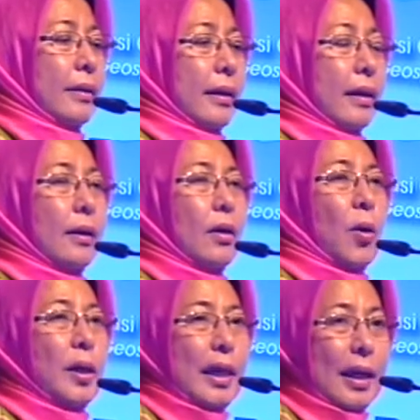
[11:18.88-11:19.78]
there,
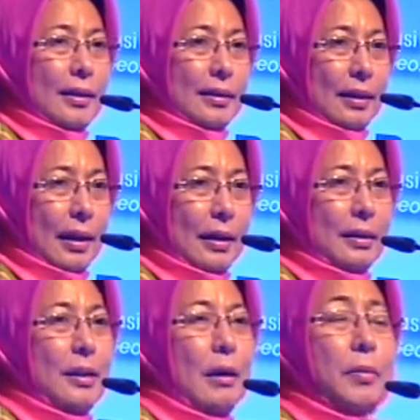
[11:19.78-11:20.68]
online
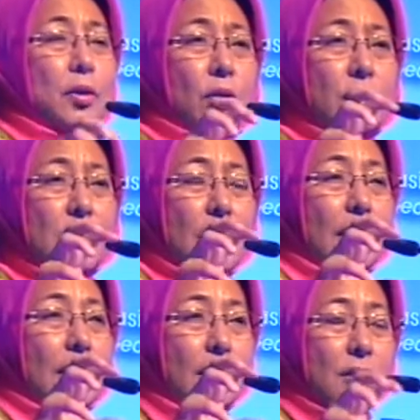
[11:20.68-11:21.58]
latihan, because
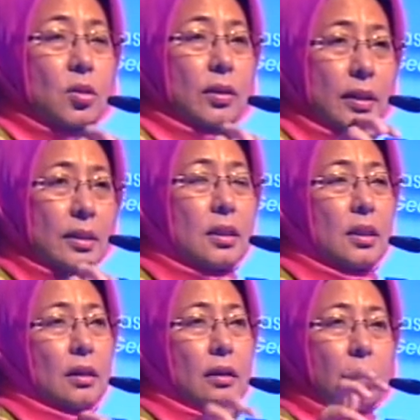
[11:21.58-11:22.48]
it is not
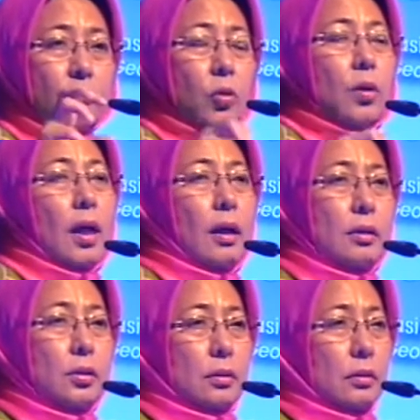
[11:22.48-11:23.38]
easy. If you are
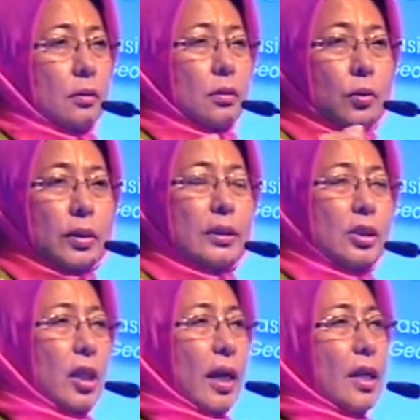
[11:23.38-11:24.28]
good in
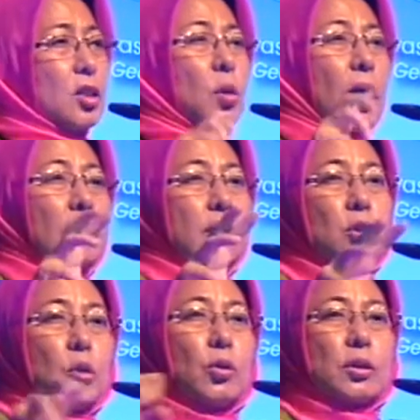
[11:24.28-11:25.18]
GIS, you are the
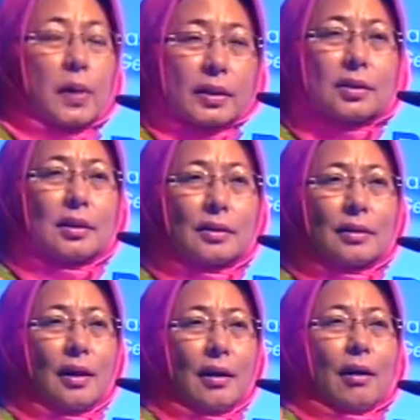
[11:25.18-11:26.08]
Geospatial
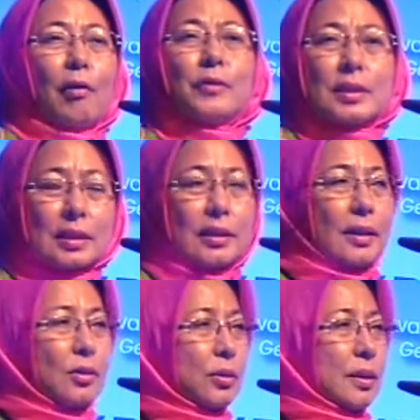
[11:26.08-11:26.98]
officer,
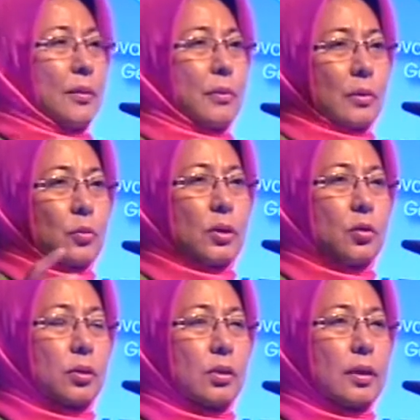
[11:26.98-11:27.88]
as you say, we want
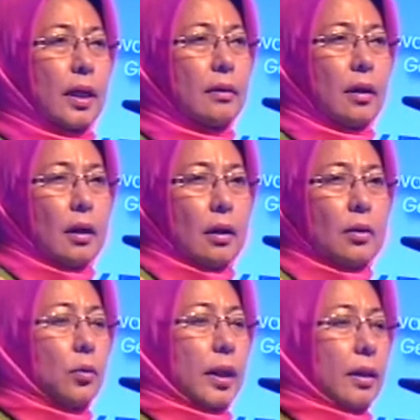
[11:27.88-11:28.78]
to try to get,
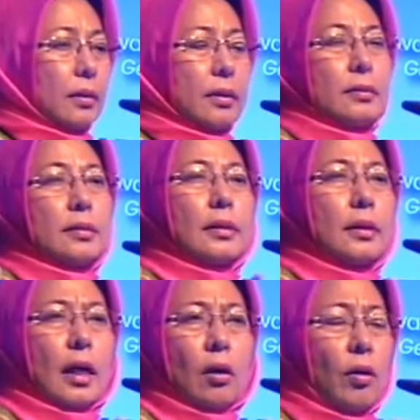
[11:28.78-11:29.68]
you can, this
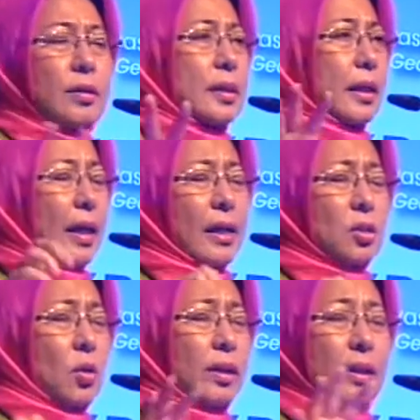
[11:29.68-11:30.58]
thing are
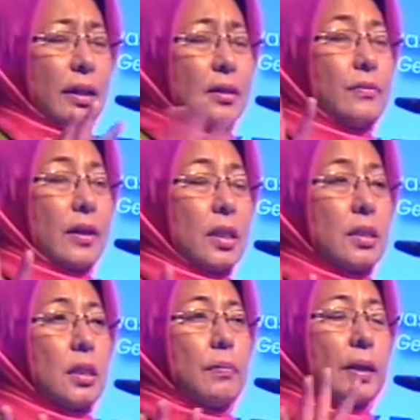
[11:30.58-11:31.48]
hands-on and it's very
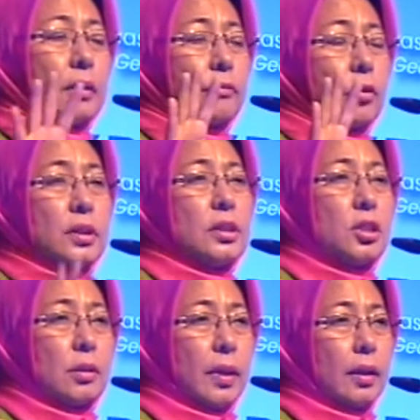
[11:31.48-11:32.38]
easy. But for
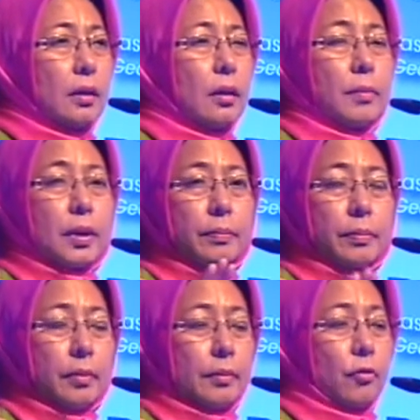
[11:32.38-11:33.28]
decision maker, but
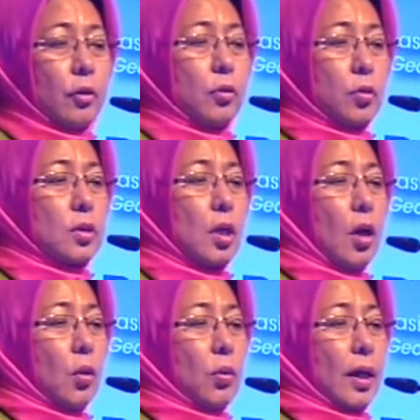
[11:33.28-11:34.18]
for those
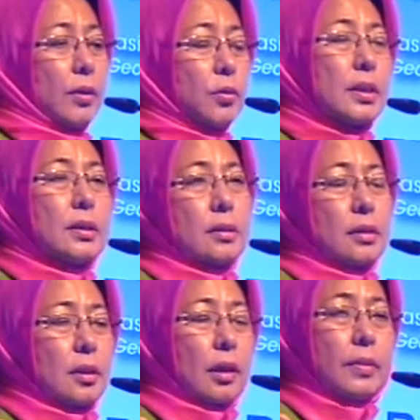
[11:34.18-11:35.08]
who are using the
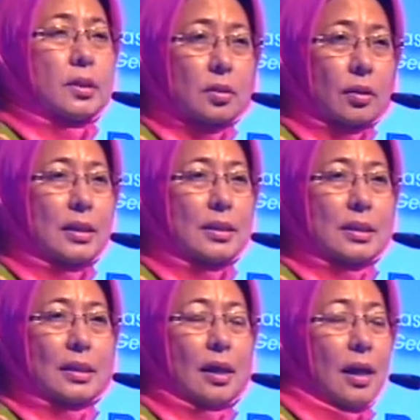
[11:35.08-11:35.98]
system, it's not
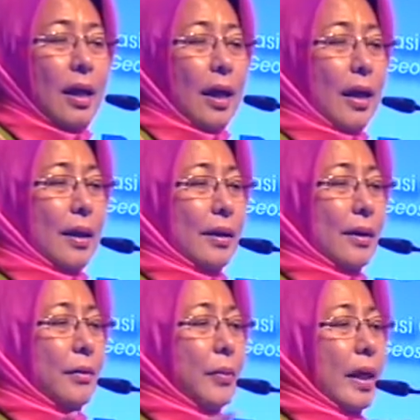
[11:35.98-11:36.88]
easy.
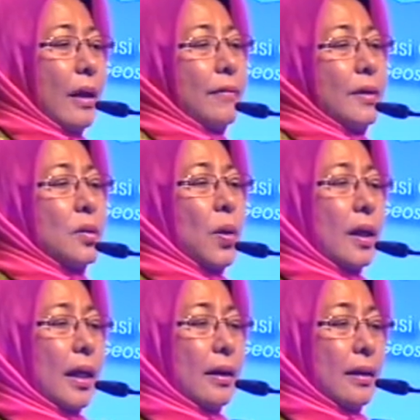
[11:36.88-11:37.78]
And we have this
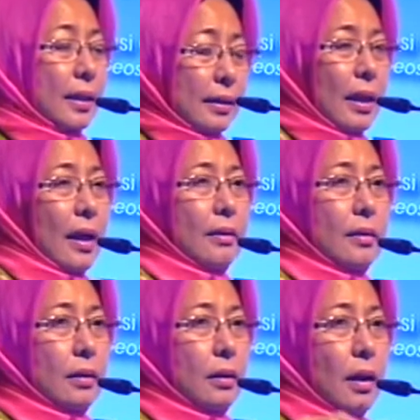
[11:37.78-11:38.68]
online latihan
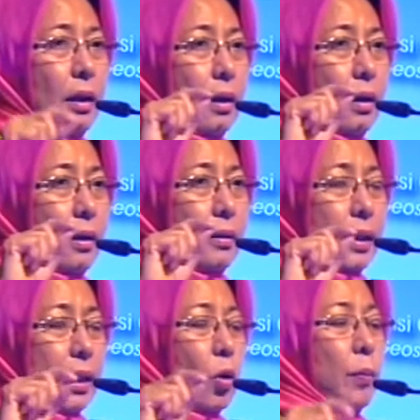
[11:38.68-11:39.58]
here. They
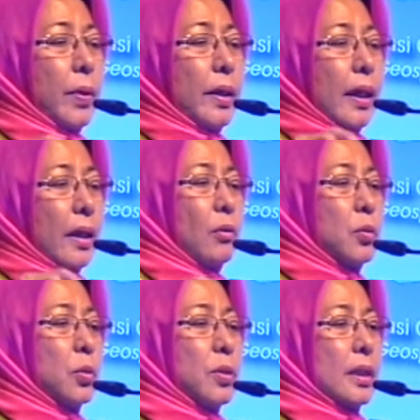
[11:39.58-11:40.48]
can open and how
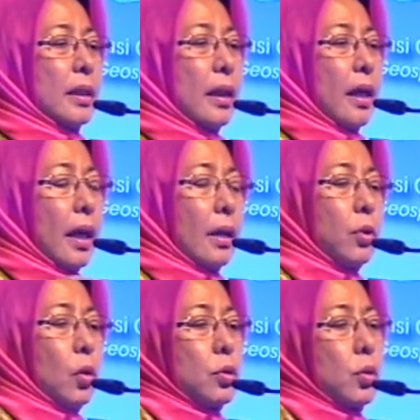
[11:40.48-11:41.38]
to use it. And
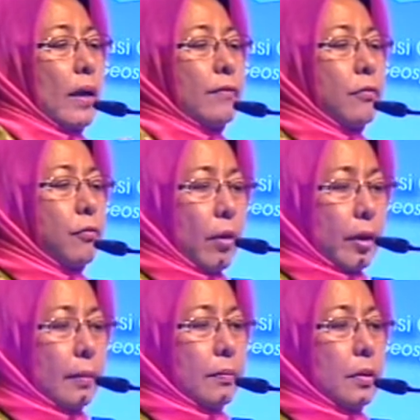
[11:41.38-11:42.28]
we also have the
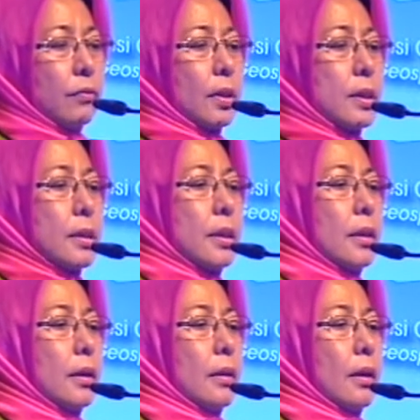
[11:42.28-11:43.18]
forum, if you can see here,